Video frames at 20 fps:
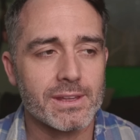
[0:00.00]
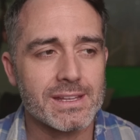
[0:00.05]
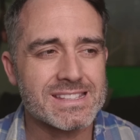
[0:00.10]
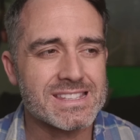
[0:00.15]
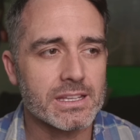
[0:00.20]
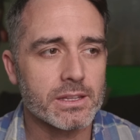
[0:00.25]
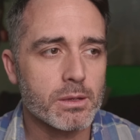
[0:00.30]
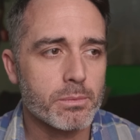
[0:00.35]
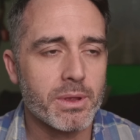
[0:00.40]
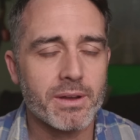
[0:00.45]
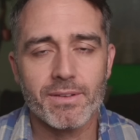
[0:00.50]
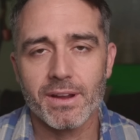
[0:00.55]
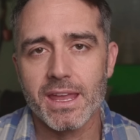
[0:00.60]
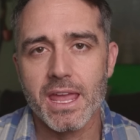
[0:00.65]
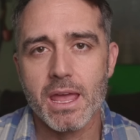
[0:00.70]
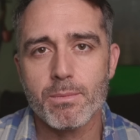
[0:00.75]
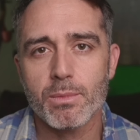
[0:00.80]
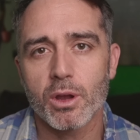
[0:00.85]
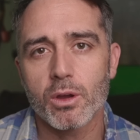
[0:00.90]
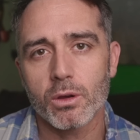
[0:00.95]
it's a little bit of a
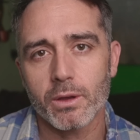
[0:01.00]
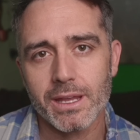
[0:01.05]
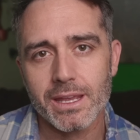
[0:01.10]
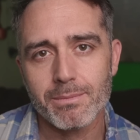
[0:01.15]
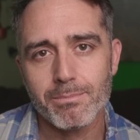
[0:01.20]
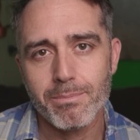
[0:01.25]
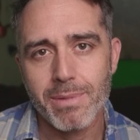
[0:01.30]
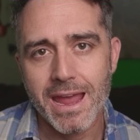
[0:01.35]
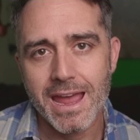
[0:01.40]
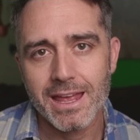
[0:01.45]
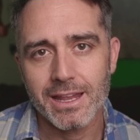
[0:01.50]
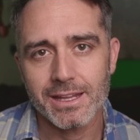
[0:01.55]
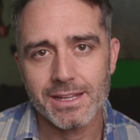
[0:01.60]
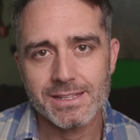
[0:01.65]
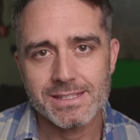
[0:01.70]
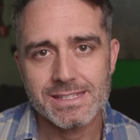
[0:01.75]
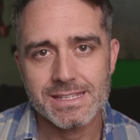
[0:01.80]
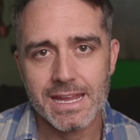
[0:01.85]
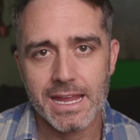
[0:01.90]
chemical imbalance,